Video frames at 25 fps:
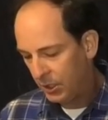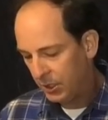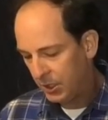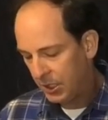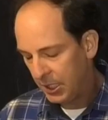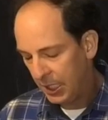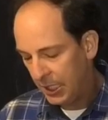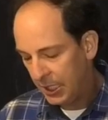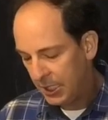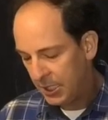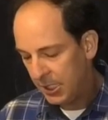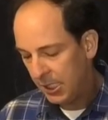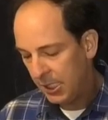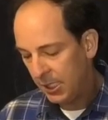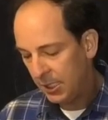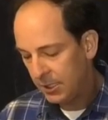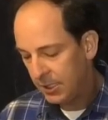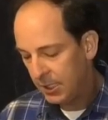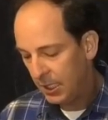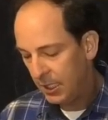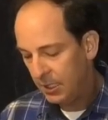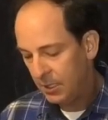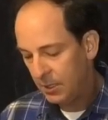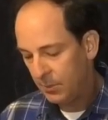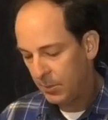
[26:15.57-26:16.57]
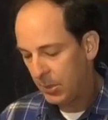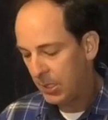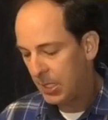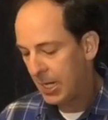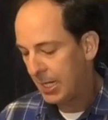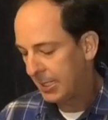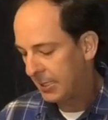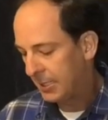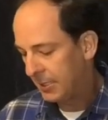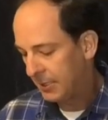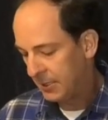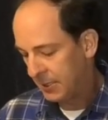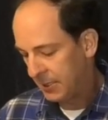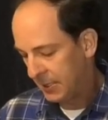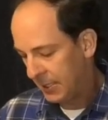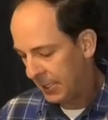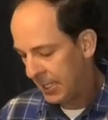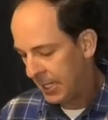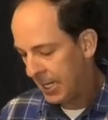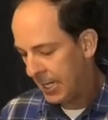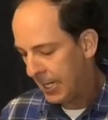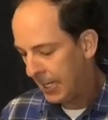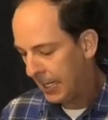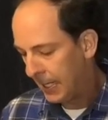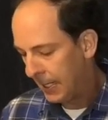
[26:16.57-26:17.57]
teachings into practice
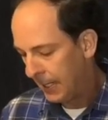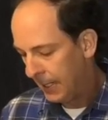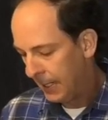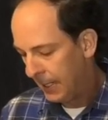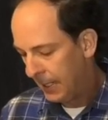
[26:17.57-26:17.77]
today.